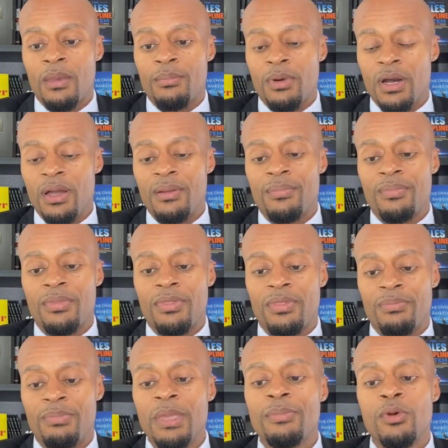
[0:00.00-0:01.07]
But
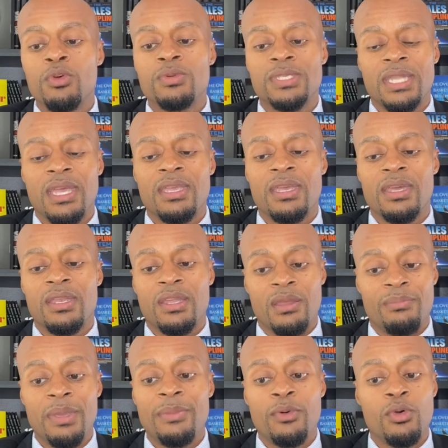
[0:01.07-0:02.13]
people who stay in
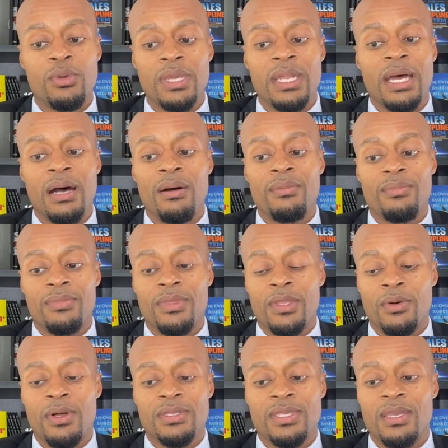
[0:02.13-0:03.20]
and people who get out,
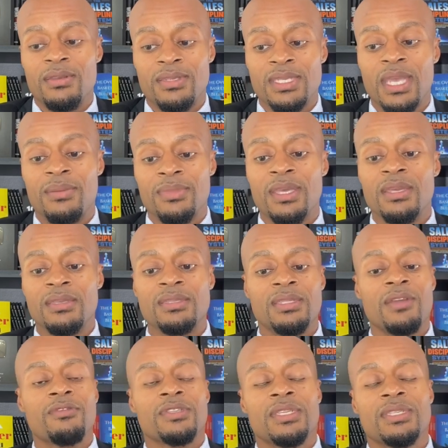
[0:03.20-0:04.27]
they'll all tell you the same things. The
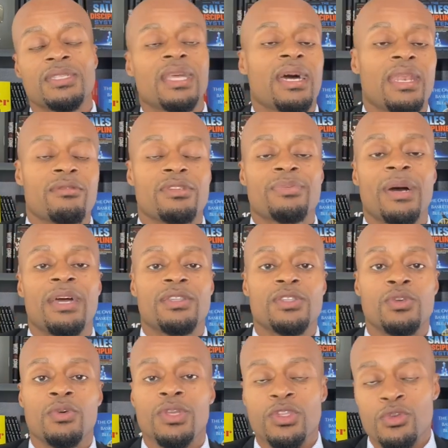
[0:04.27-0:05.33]
difference is how they responded
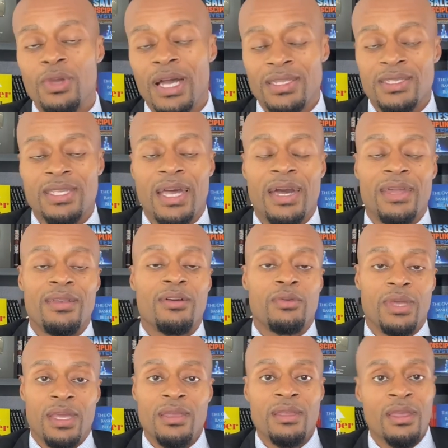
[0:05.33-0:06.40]
to it. You got to decide,
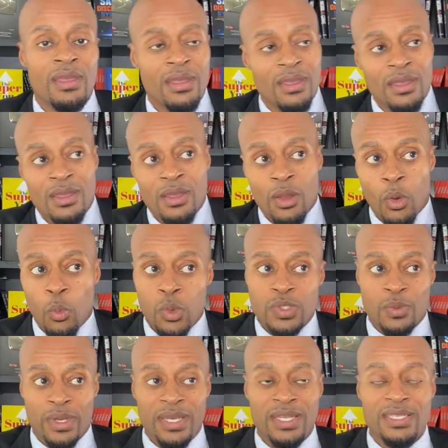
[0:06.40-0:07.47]
okay,
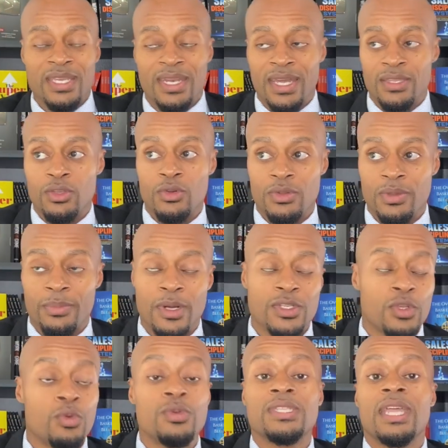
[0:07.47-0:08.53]
which one of these can I do? The
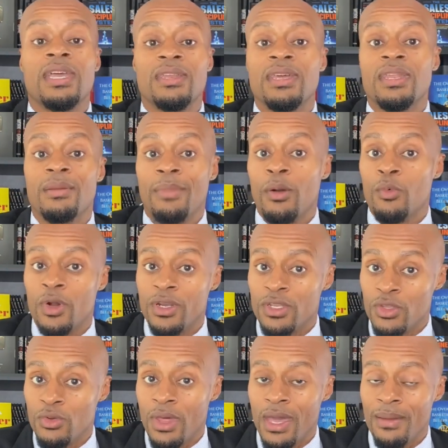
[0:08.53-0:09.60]
person who stayed in, am I willing to
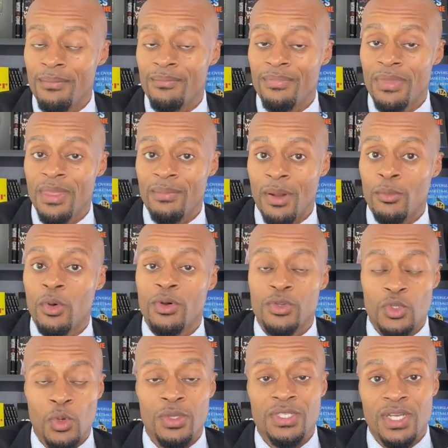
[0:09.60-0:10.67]
do that? Am I willing
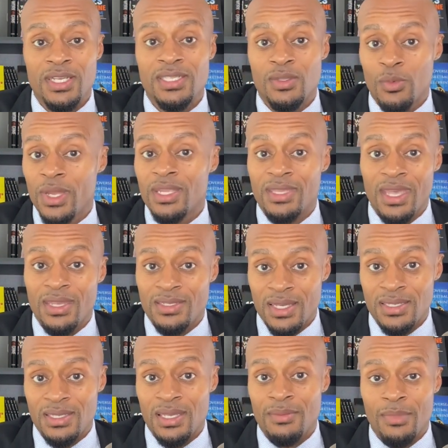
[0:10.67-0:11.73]
to adjust the way that they
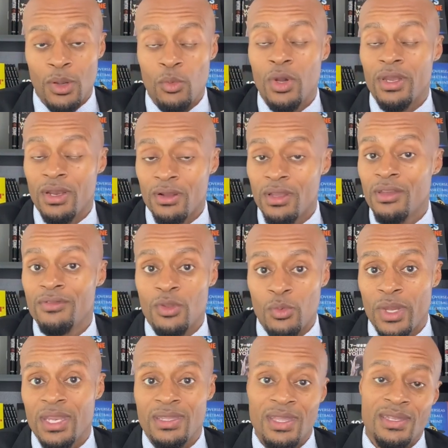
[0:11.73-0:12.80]
adjust it? Am I willing to live the
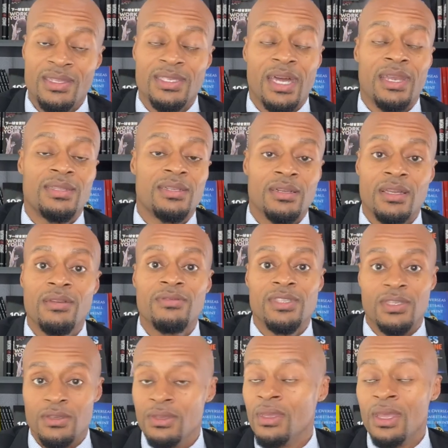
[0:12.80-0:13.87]
way that they decided to live
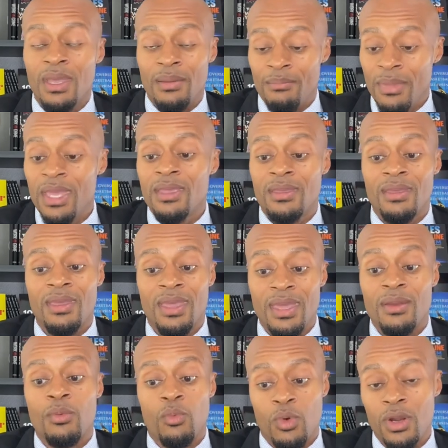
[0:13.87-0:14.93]
to make
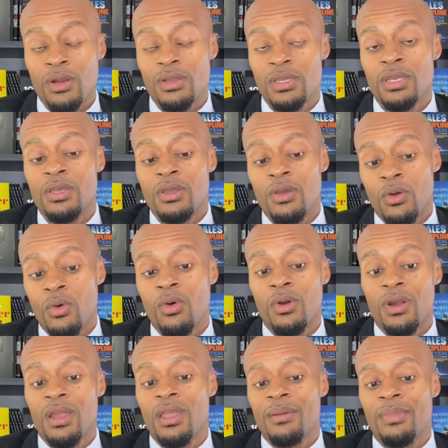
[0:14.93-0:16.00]
it work?
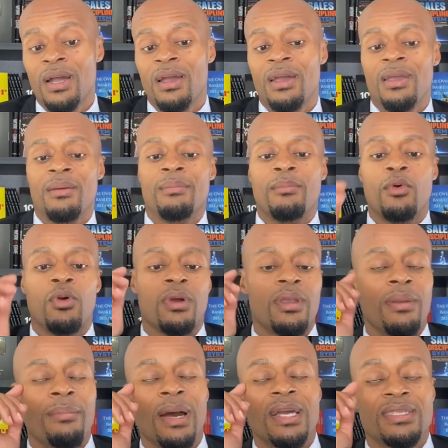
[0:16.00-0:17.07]
Or am I more
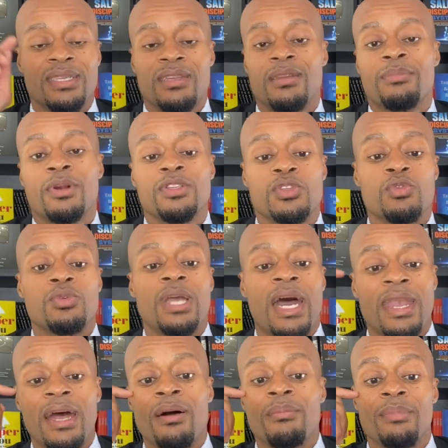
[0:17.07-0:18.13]
in the mindset of the person who
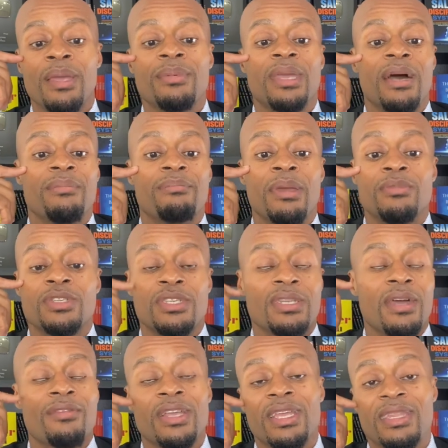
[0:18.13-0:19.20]
got out? Maybe I should
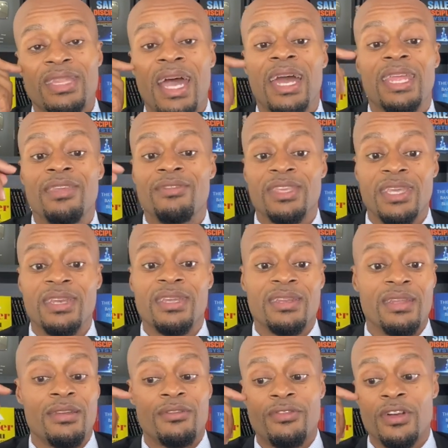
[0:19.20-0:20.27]
never not even get
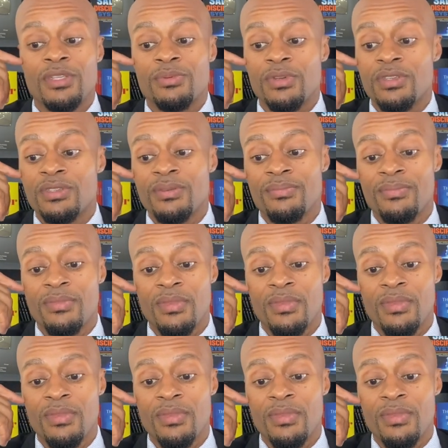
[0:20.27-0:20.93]
in the first place.